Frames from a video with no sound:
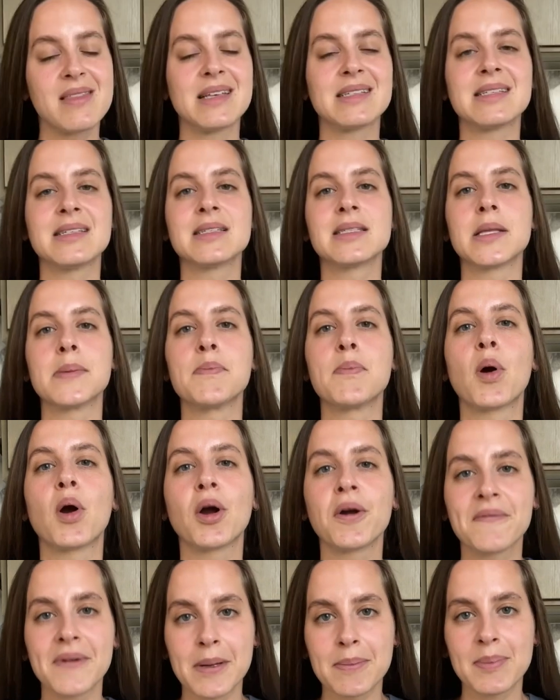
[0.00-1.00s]
This is the
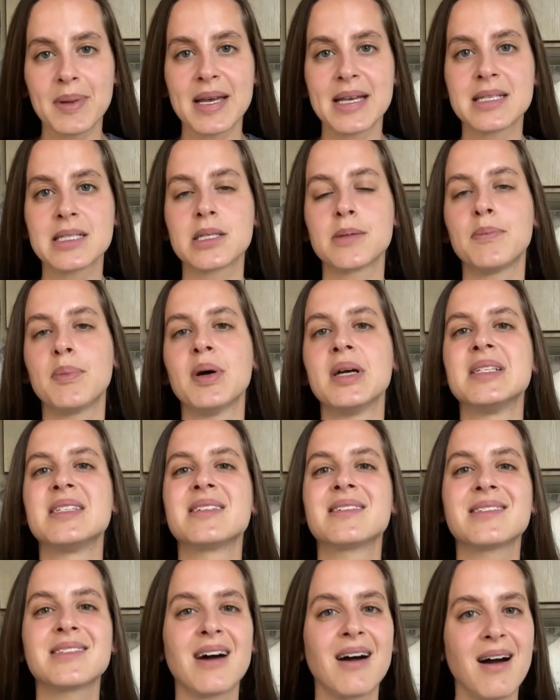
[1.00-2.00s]
perfect place to put
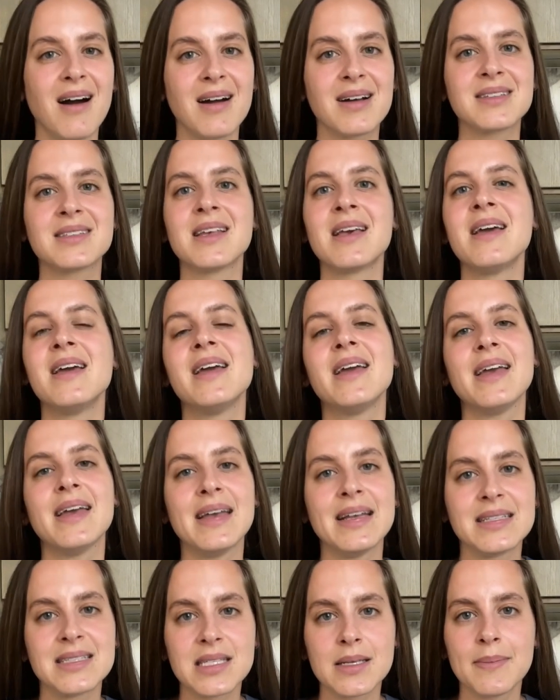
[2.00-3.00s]
socks,
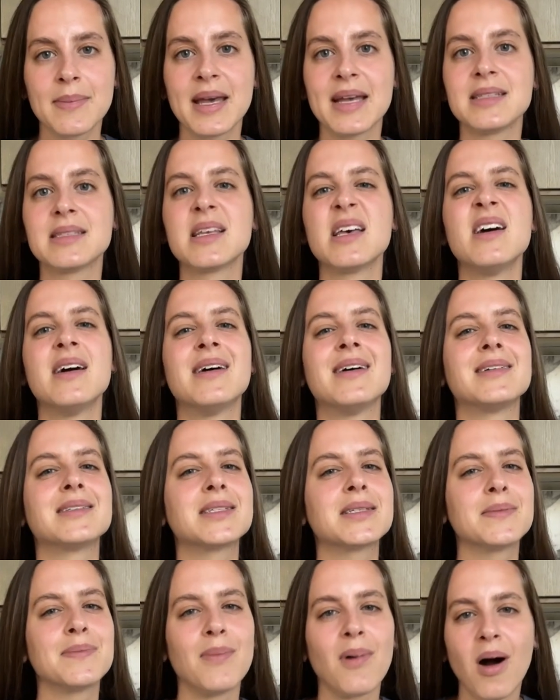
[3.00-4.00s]
intimates, a
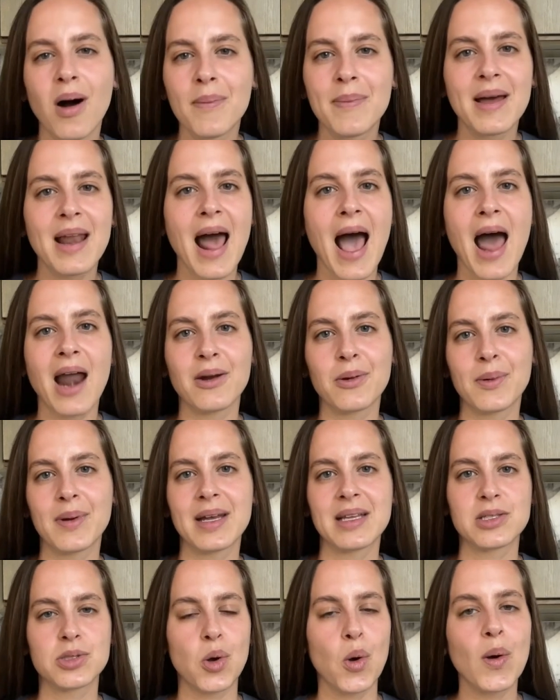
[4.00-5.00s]
small but
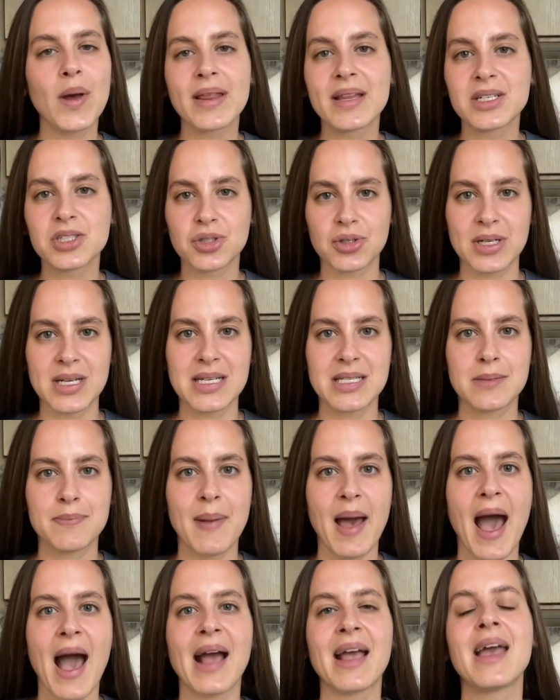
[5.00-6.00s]
adequate toiletries
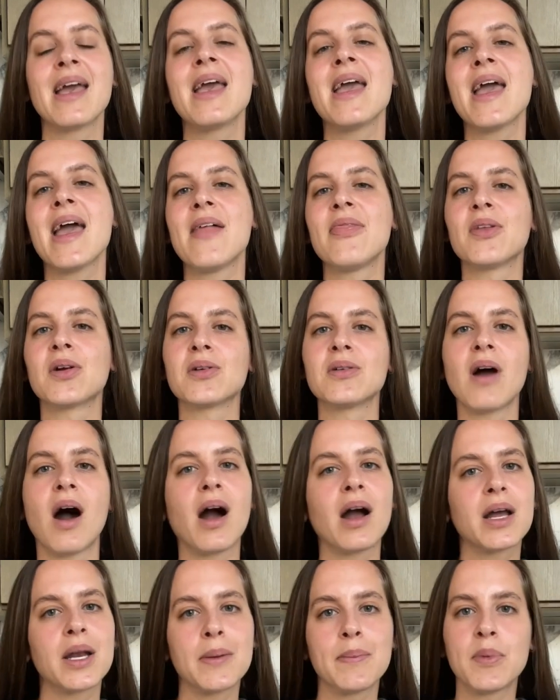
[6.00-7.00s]
bag, and they're
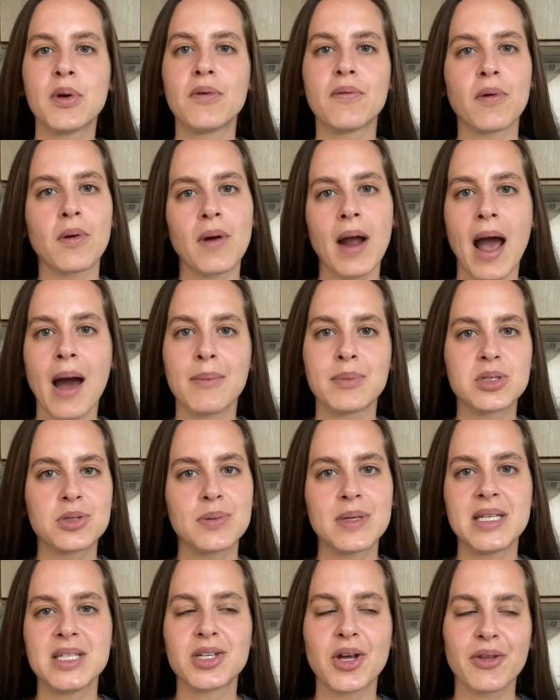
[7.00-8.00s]
not going to move around
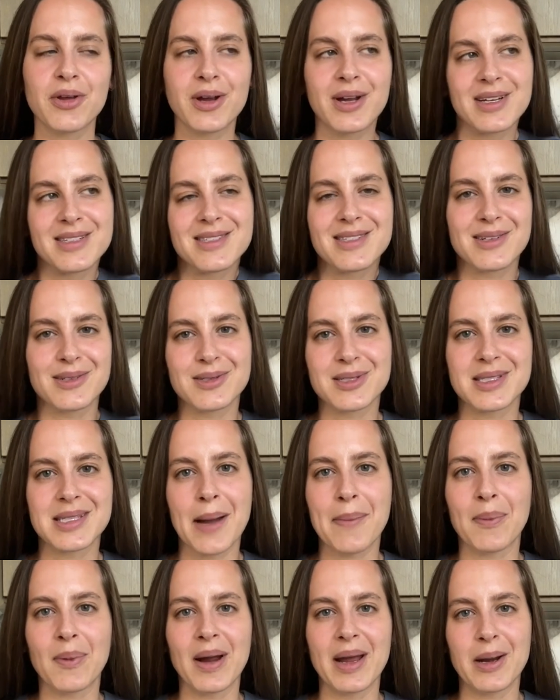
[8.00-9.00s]
between each other because there's a
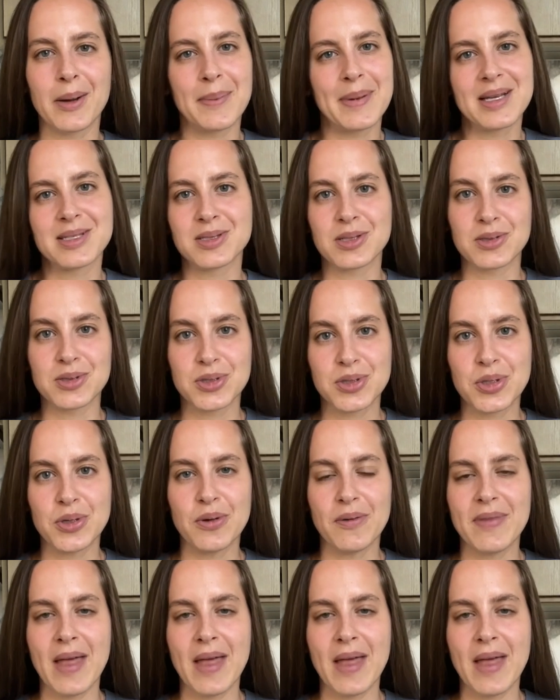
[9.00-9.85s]
separator because there's 2 of